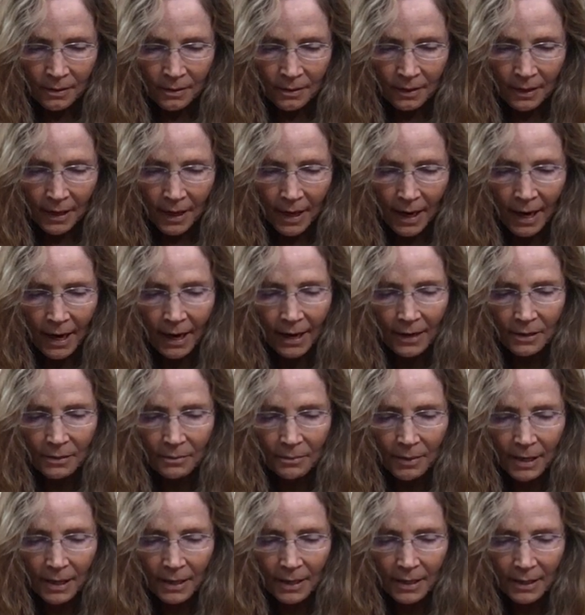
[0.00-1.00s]
the
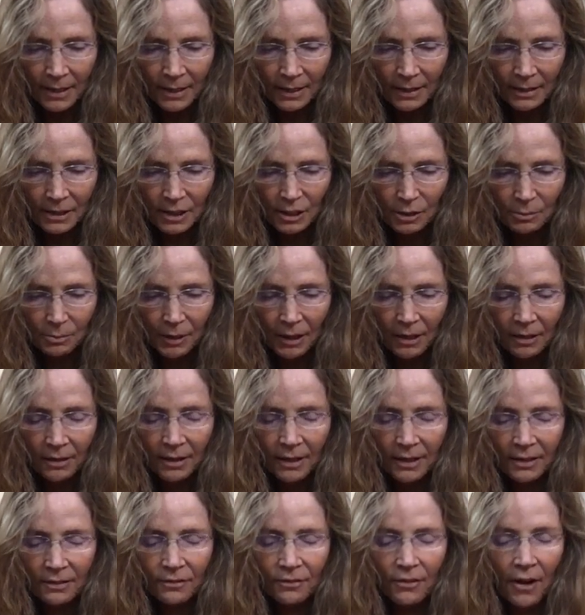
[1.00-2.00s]
animating
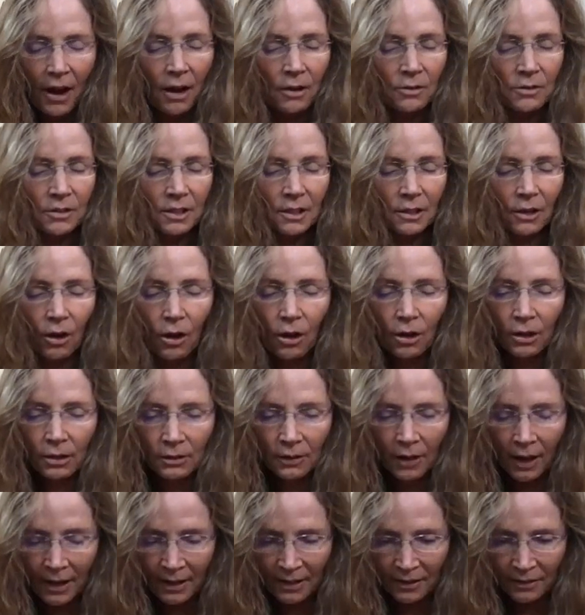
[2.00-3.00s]
spirit found in all
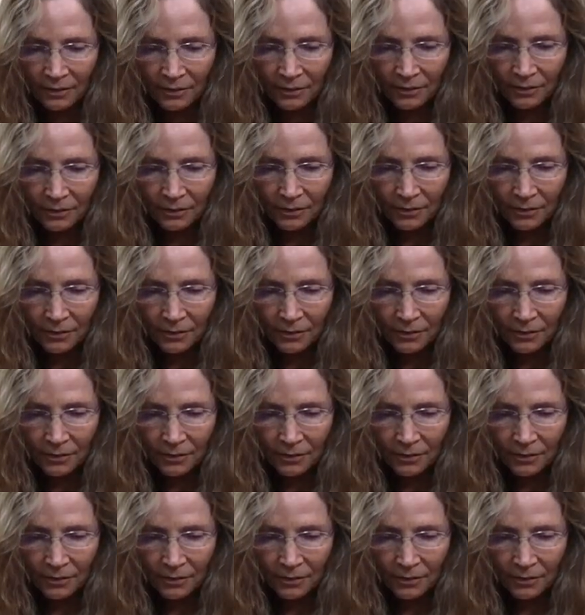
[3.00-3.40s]
life,